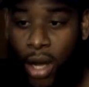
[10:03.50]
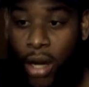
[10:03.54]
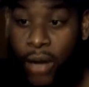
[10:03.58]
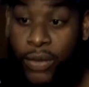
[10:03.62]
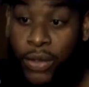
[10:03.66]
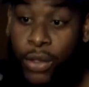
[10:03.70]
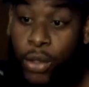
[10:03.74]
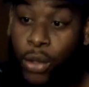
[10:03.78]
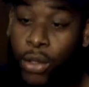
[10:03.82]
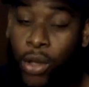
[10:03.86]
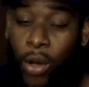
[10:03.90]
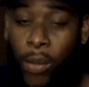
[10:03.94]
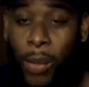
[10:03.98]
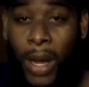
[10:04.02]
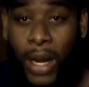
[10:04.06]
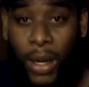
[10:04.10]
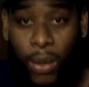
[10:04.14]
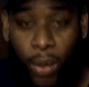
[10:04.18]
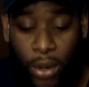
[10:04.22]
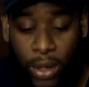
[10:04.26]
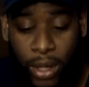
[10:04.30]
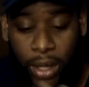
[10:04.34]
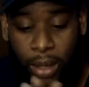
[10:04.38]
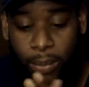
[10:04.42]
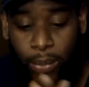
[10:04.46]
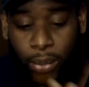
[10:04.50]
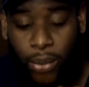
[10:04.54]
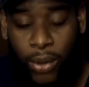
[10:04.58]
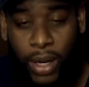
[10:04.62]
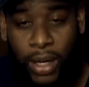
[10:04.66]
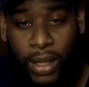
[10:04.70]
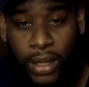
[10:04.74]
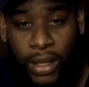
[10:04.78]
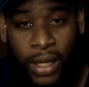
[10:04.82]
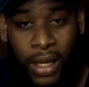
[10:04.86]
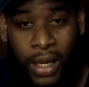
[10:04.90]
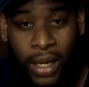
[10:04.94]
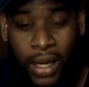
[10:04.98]
going to discard of it is
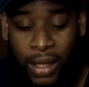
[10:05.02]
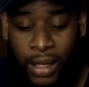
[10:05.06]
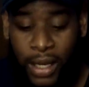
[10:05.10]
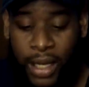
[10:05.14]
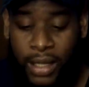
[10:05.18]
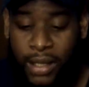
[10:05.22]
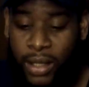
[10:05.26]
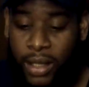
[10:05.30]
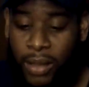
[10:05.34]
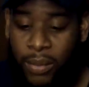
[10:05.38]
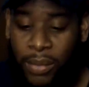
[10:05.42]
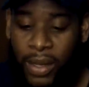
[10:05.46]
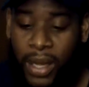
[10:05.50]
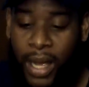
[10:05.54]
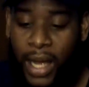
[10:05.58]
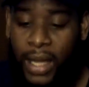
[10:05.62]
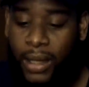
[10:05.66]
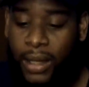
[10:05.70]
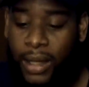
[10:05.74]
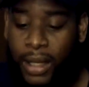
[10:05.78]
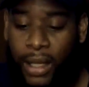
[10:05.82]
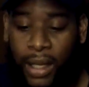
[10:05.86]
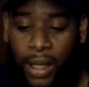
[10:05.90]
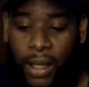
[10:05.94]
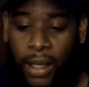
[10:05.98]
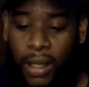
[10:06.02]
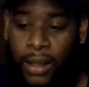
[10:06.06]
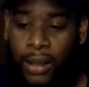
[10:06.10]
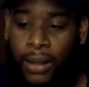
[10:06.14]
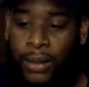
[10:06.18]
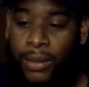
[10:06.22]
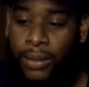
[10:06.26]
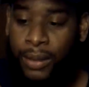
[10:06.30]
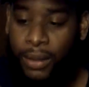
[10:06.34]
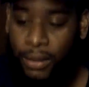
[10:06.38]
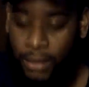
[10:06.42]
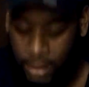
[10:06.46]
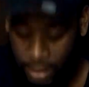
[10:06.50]
just way that as it came. So
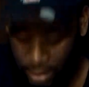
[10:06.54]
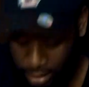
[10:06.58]
that's why